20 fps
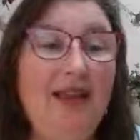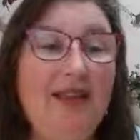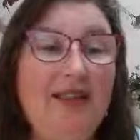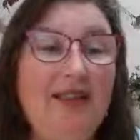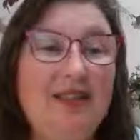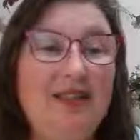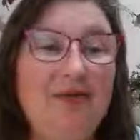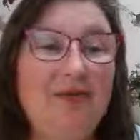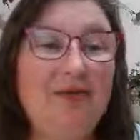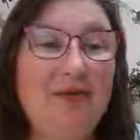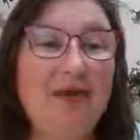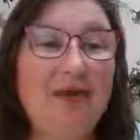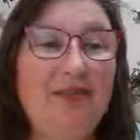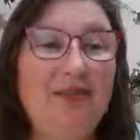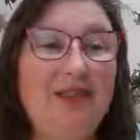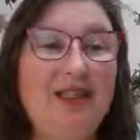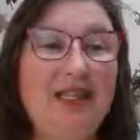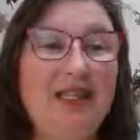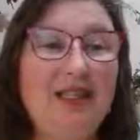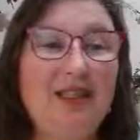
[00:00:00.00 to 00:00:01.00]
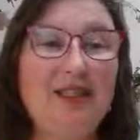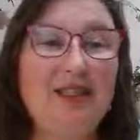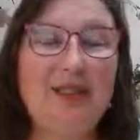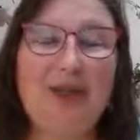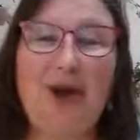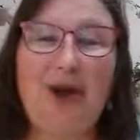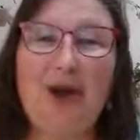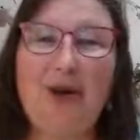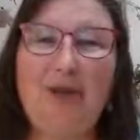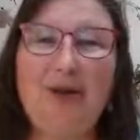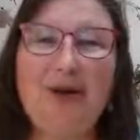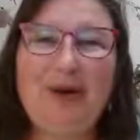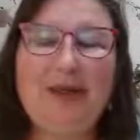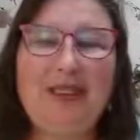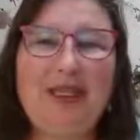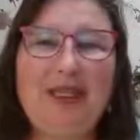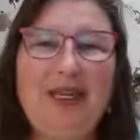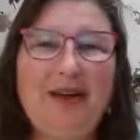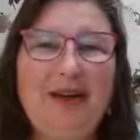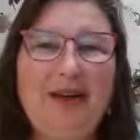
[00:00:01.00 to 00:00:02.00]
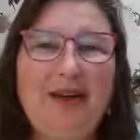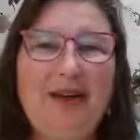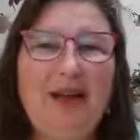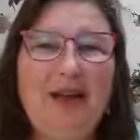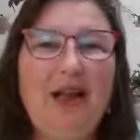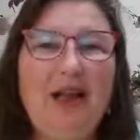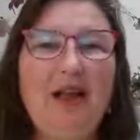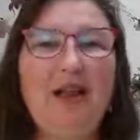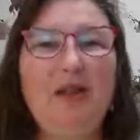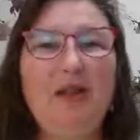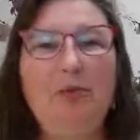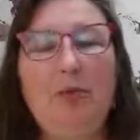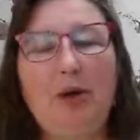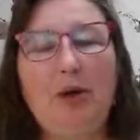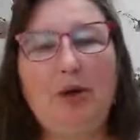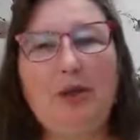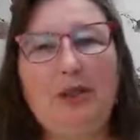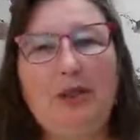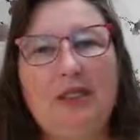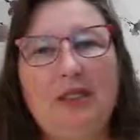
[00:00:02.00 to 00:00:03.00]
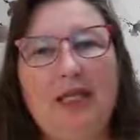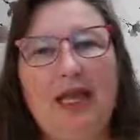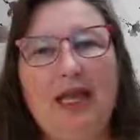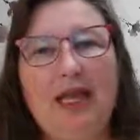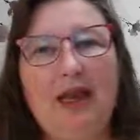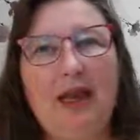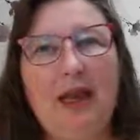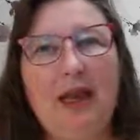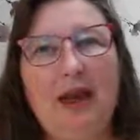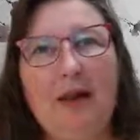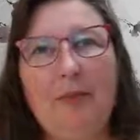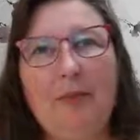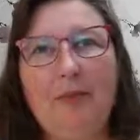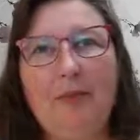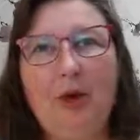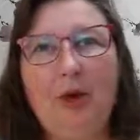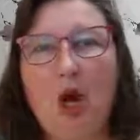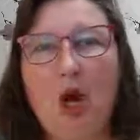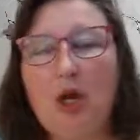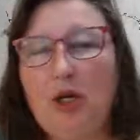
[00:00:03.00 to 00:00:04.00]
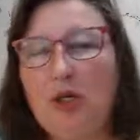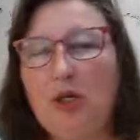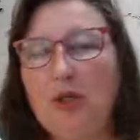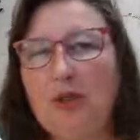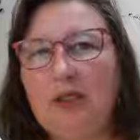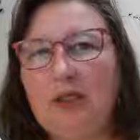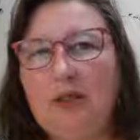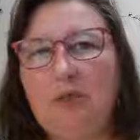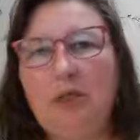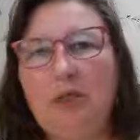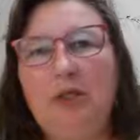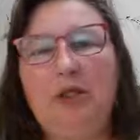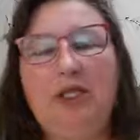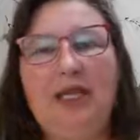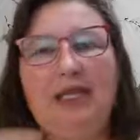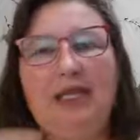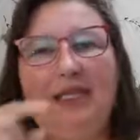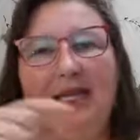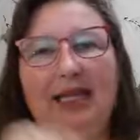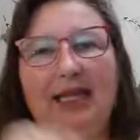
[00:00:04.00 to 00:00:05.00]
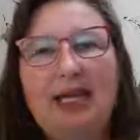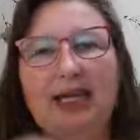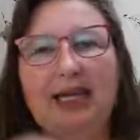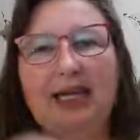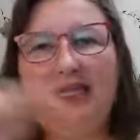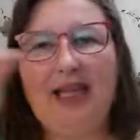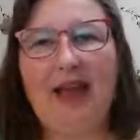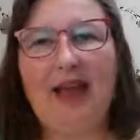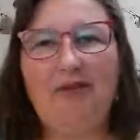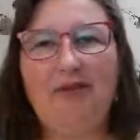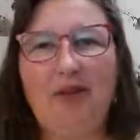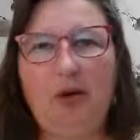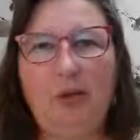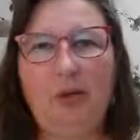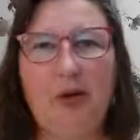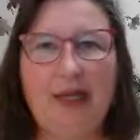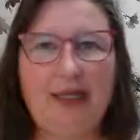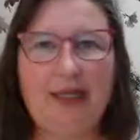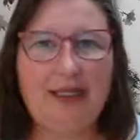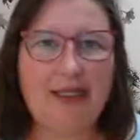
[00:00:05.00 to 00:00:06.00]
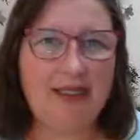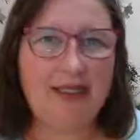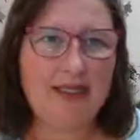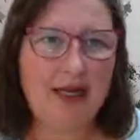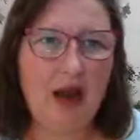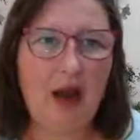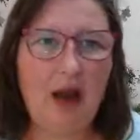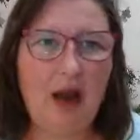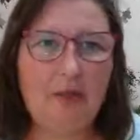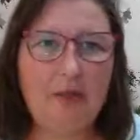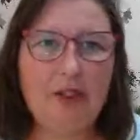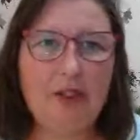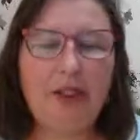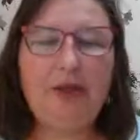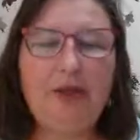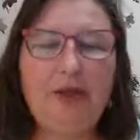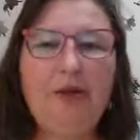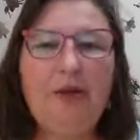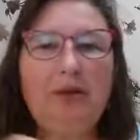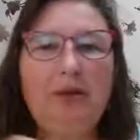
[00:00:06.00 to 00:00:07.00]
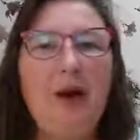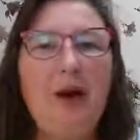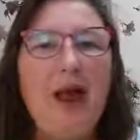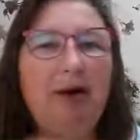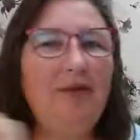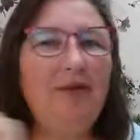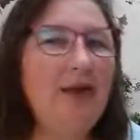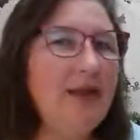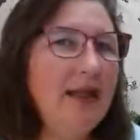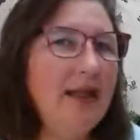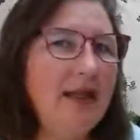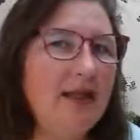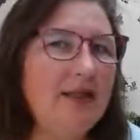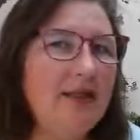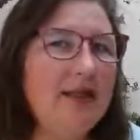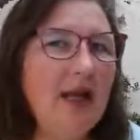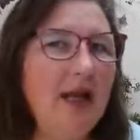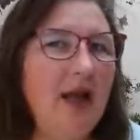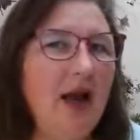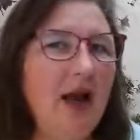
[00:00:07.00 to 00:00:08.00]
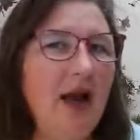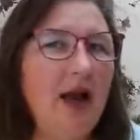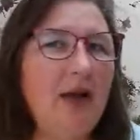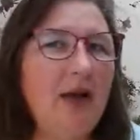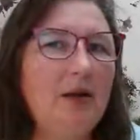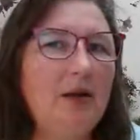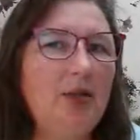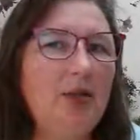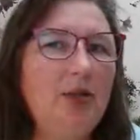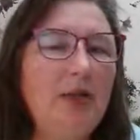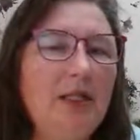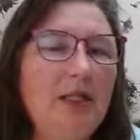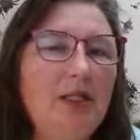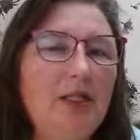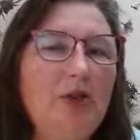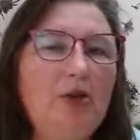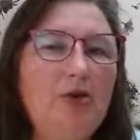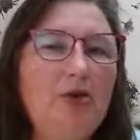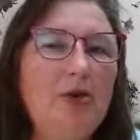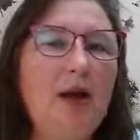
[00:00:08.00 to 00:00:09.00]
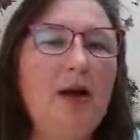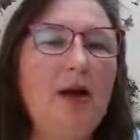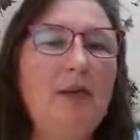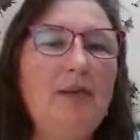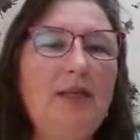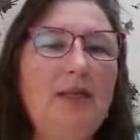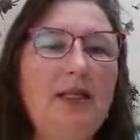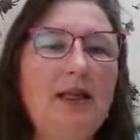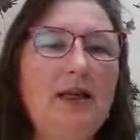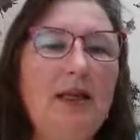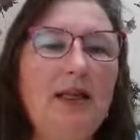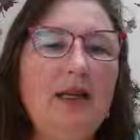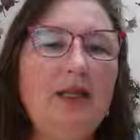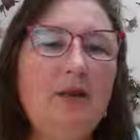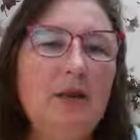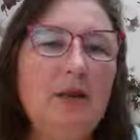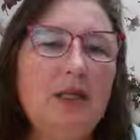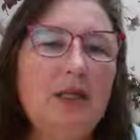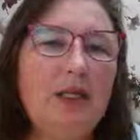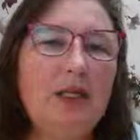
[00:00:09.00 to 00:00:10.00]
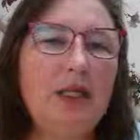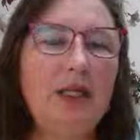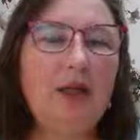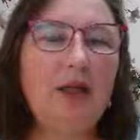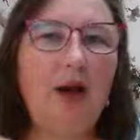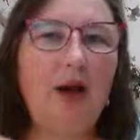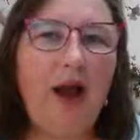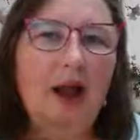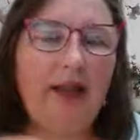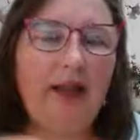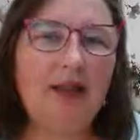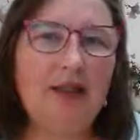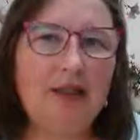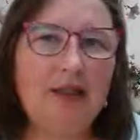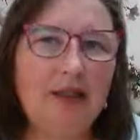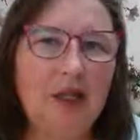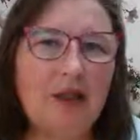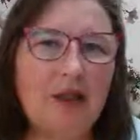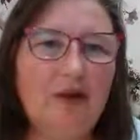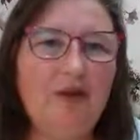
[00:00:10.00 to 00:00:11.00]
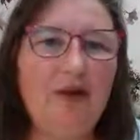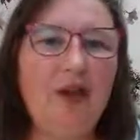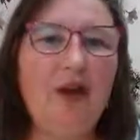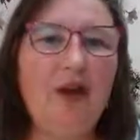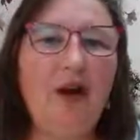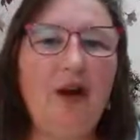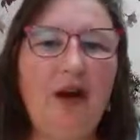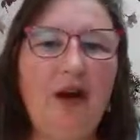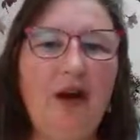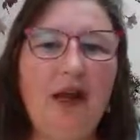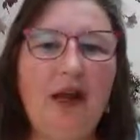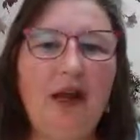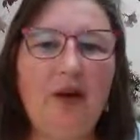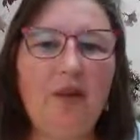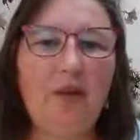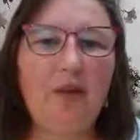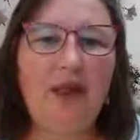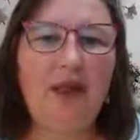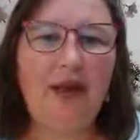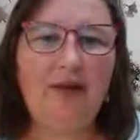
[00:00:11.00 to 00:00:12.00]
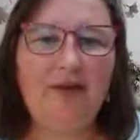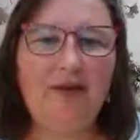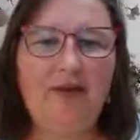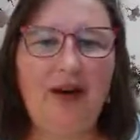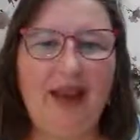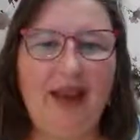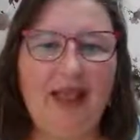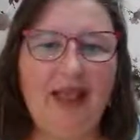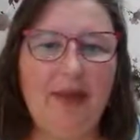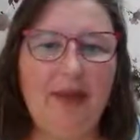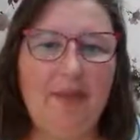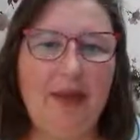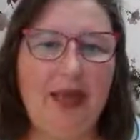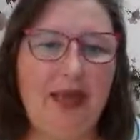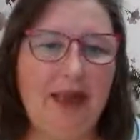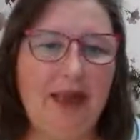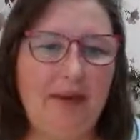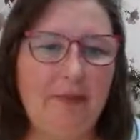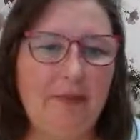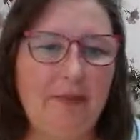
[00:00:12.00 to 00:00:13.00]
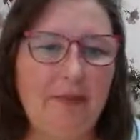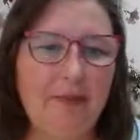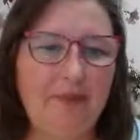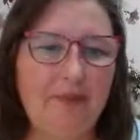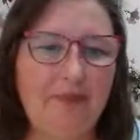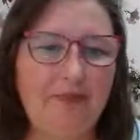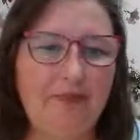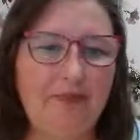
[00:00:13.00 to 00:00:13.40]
It's referencing the songbirds here. Birds like cardinals and blue jays, they like to have little places to hop to. So having these trees and shrubs, and especially little islands all over the yard, it can really invite them in.